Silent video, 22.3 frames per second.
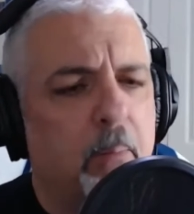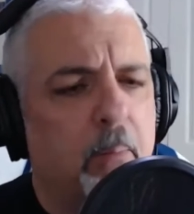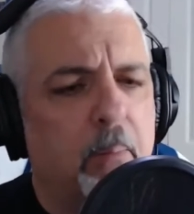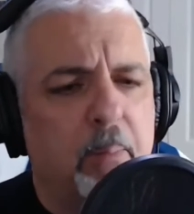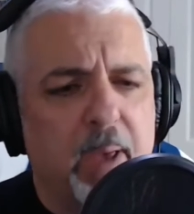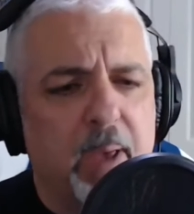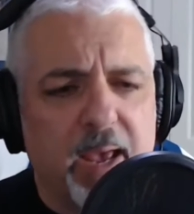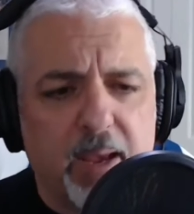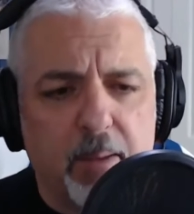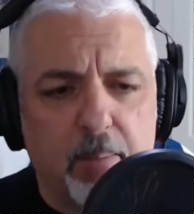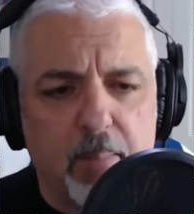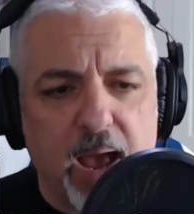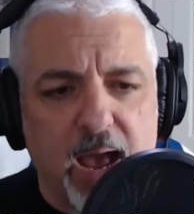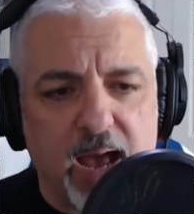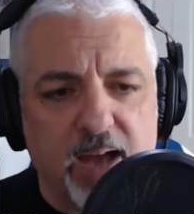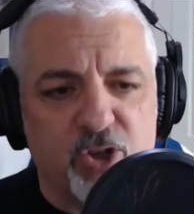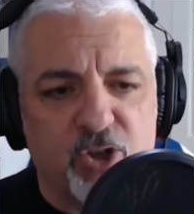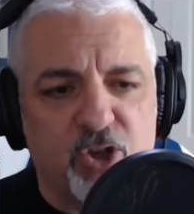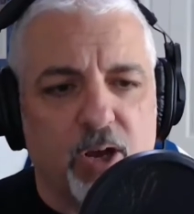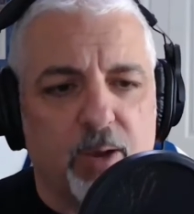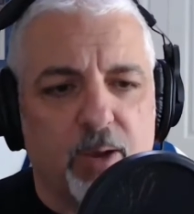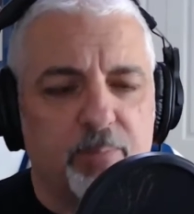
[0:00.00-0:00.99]
Big
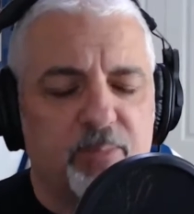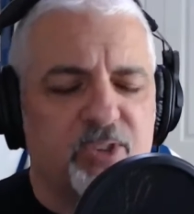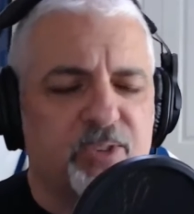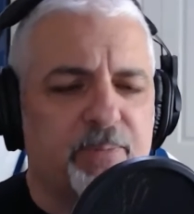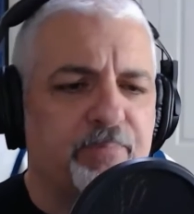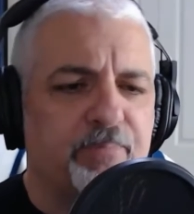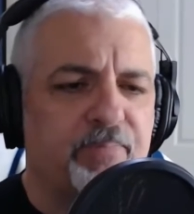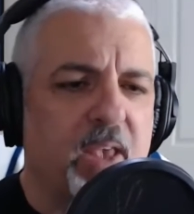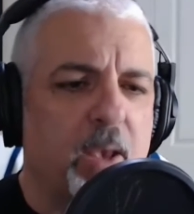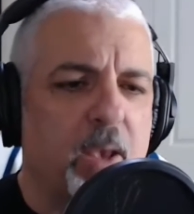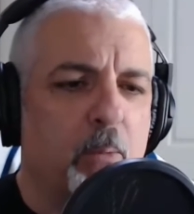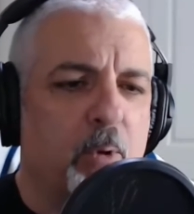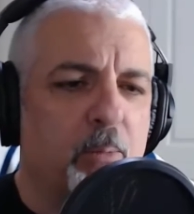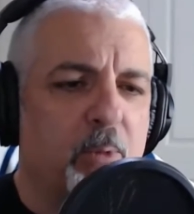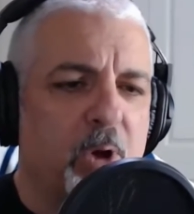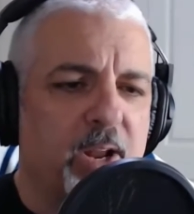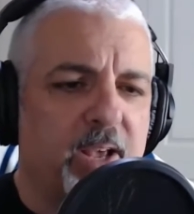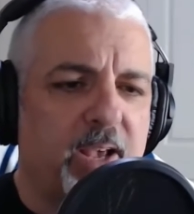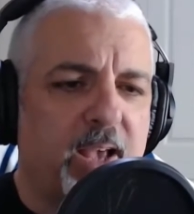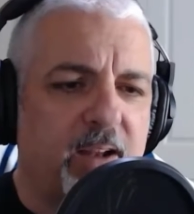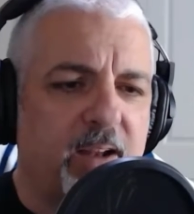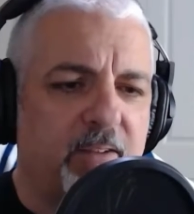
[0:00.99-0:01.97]
matchups. And we want
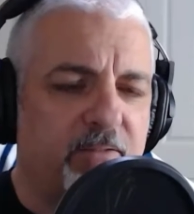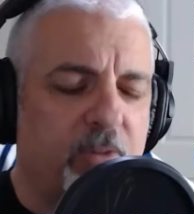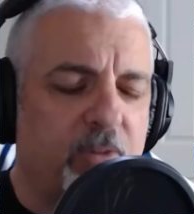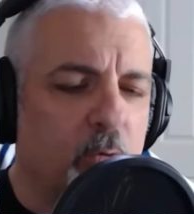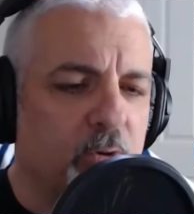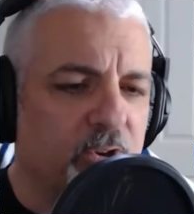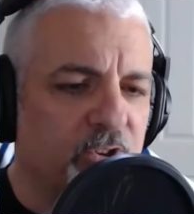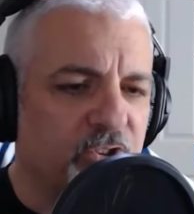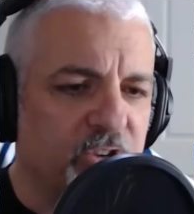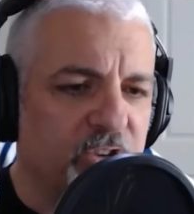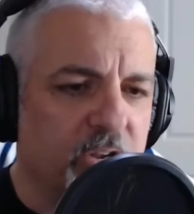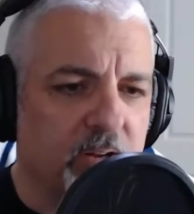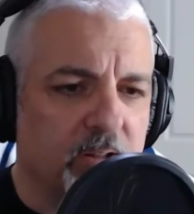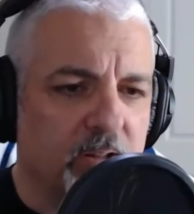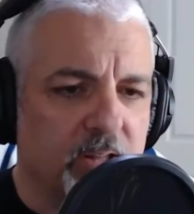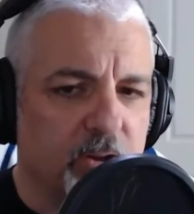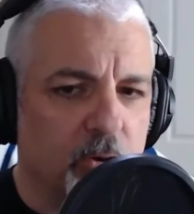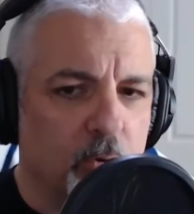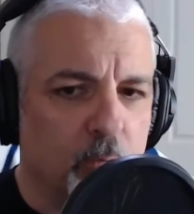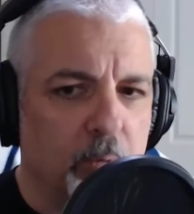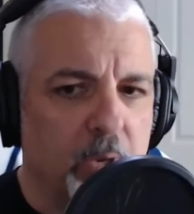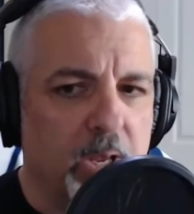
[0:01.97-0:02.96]
to kind of focus in a
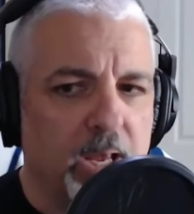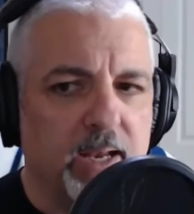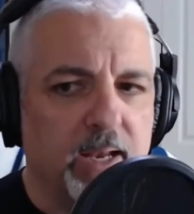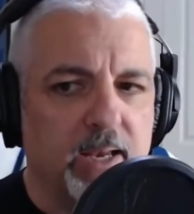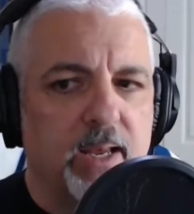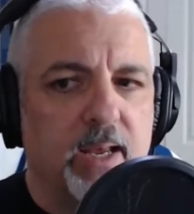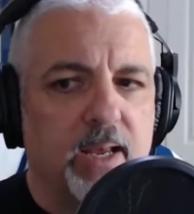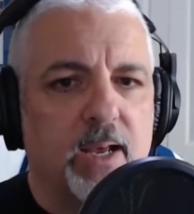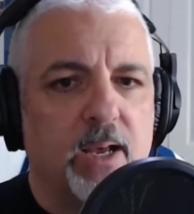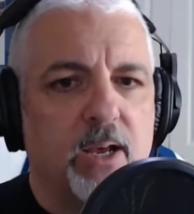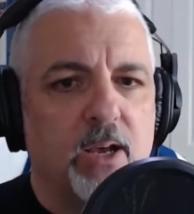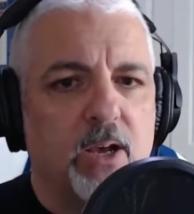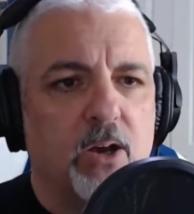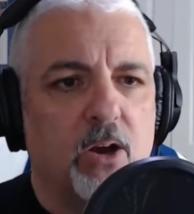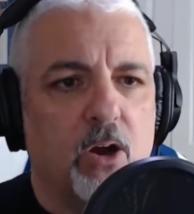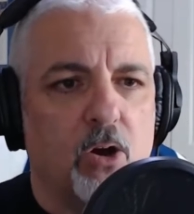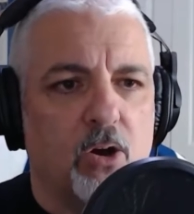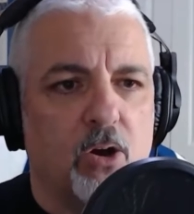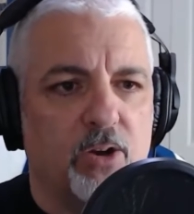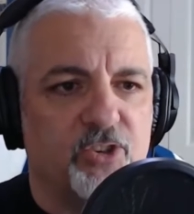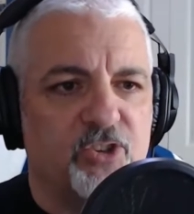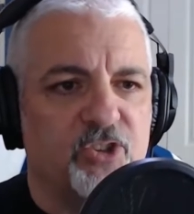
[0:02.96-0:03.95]
little bit
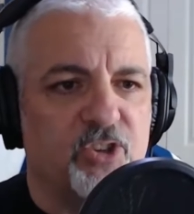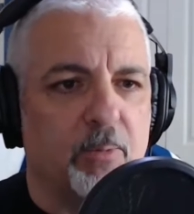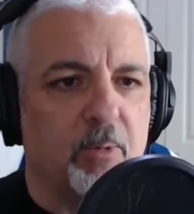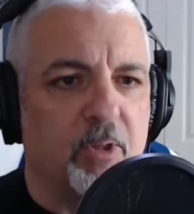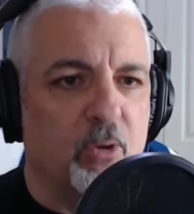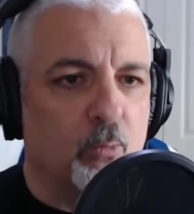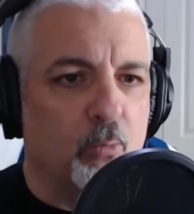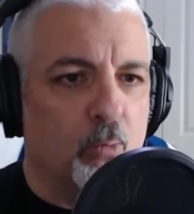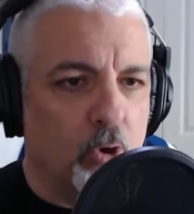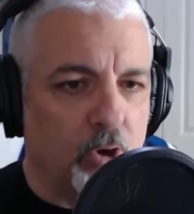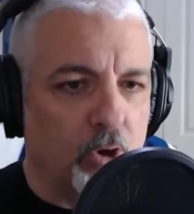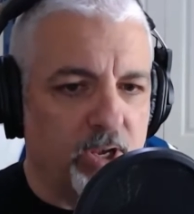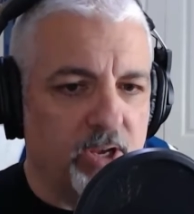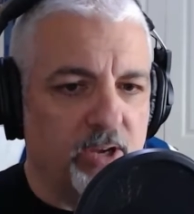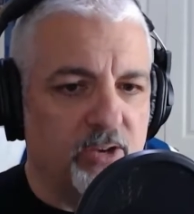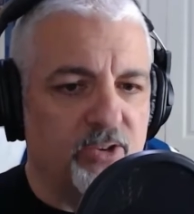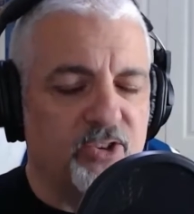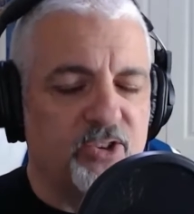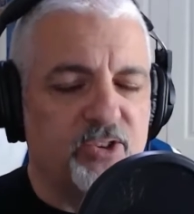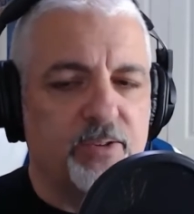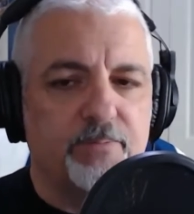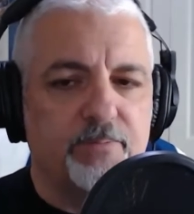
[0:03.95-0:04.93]
on some of the rookies.
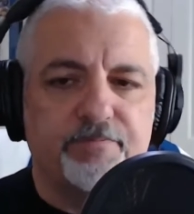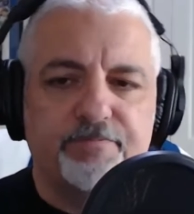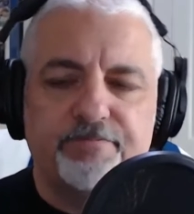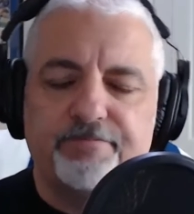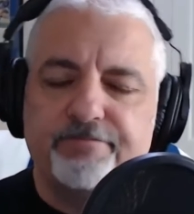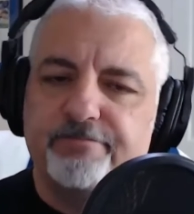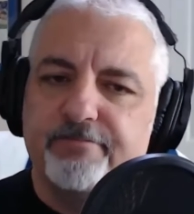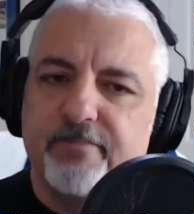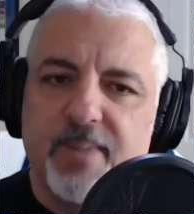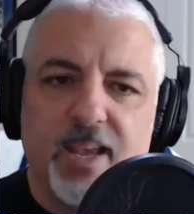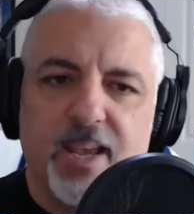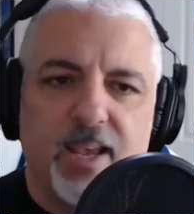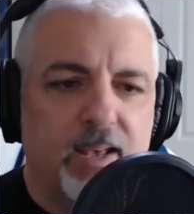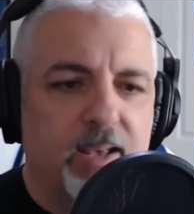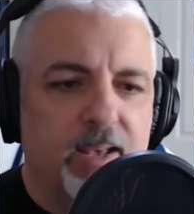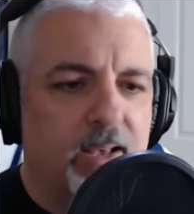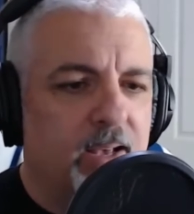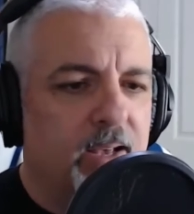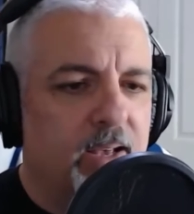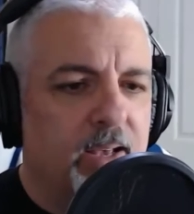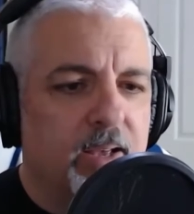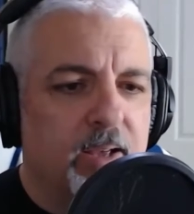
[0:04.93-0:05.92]

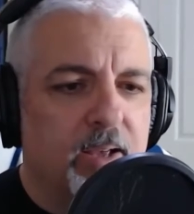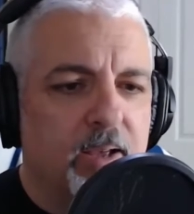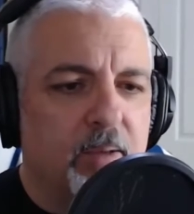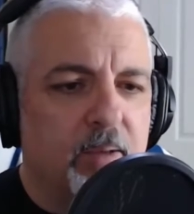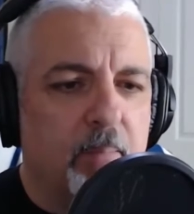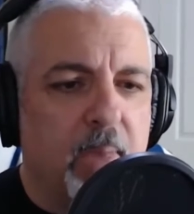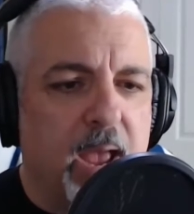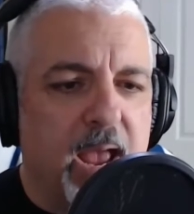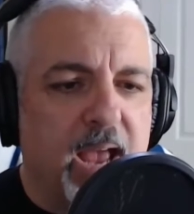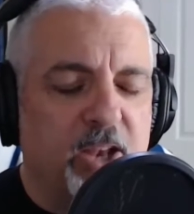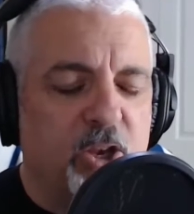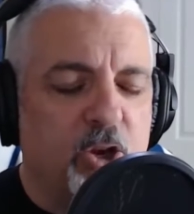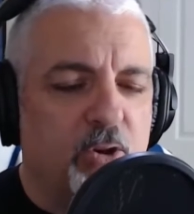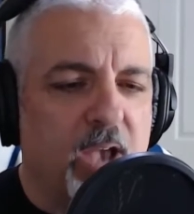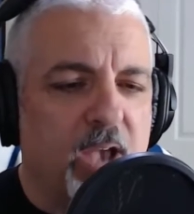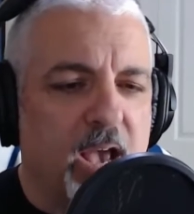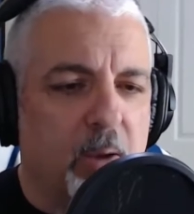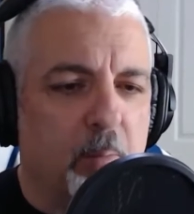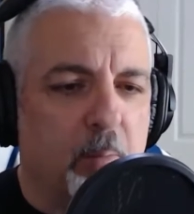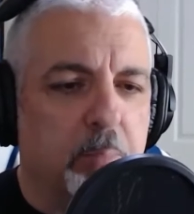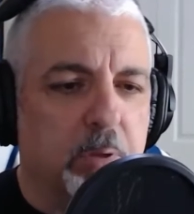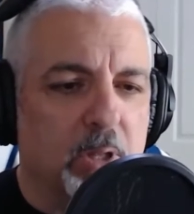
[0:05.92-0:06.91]
Man, you got
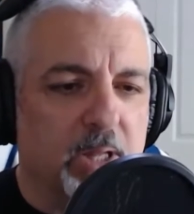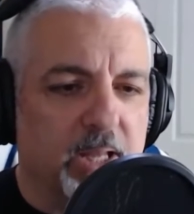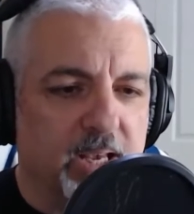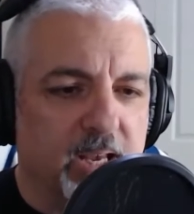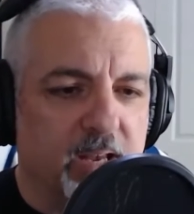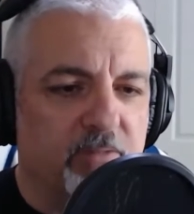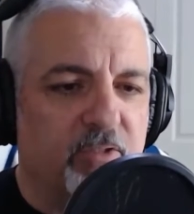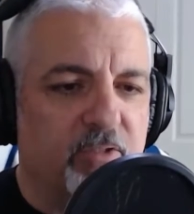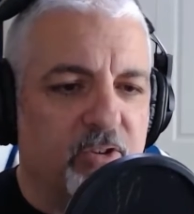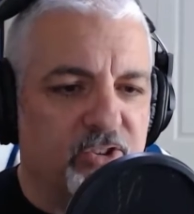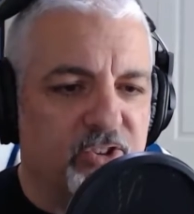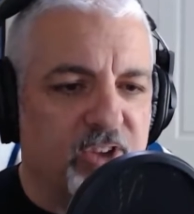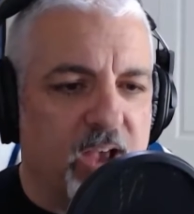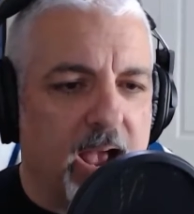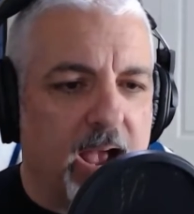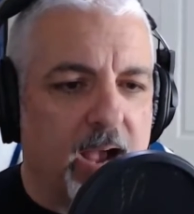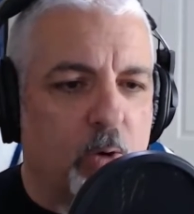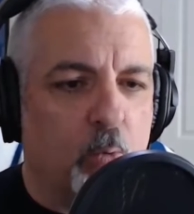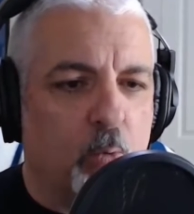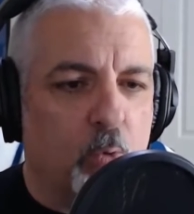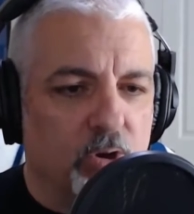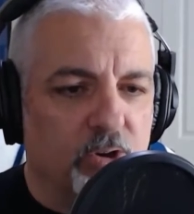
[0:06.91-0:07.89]
to bleed for
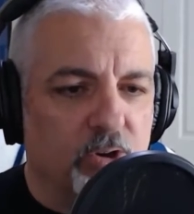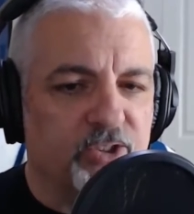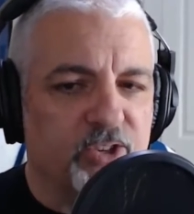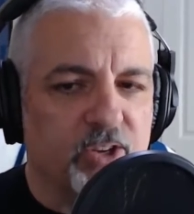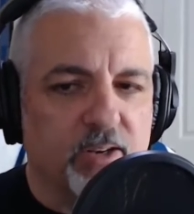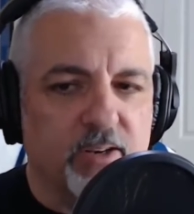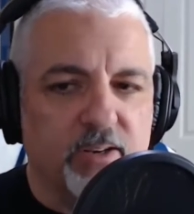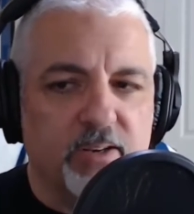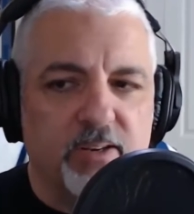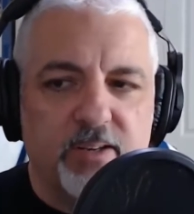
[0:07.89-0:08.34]
Zach Wilson.